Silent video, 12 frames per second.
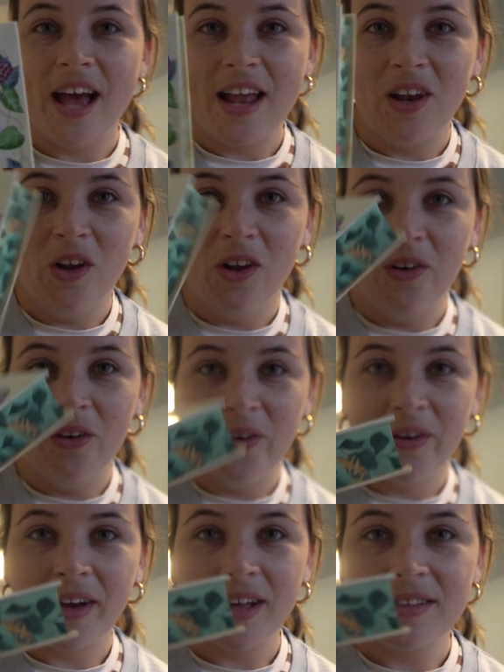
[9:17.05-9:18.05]
and
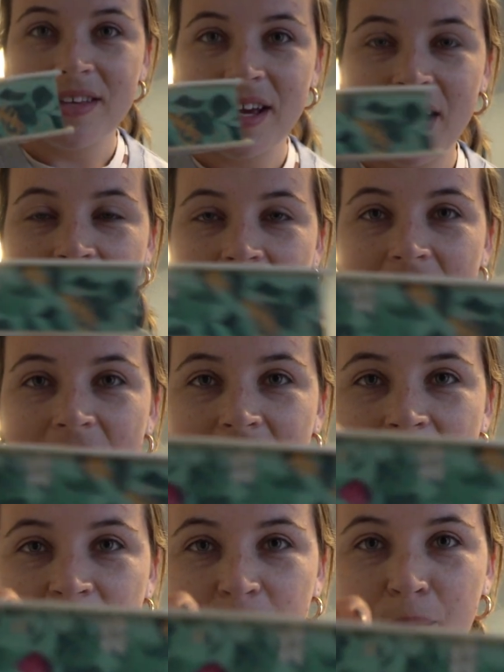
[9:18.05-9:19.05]
look, it's like a
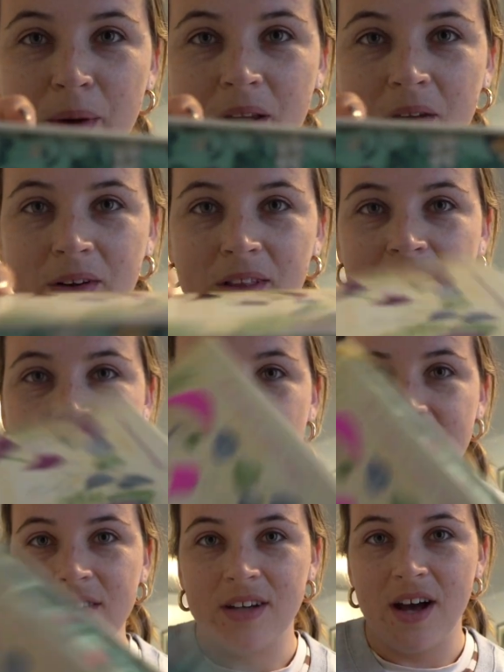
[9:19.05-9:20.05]
hardcover, but look at the
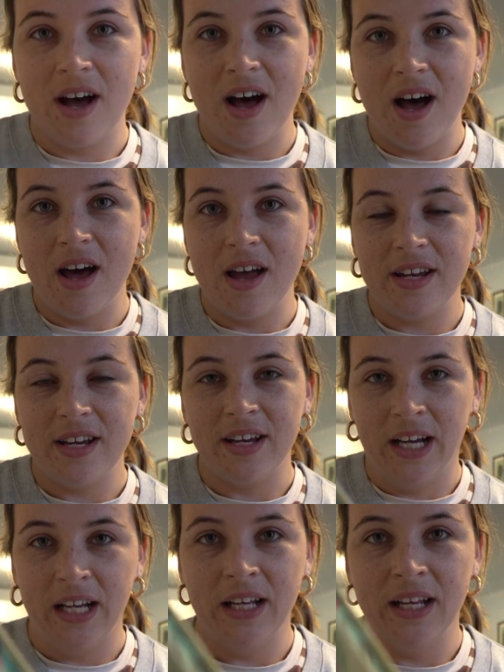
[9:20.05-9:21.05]
stunning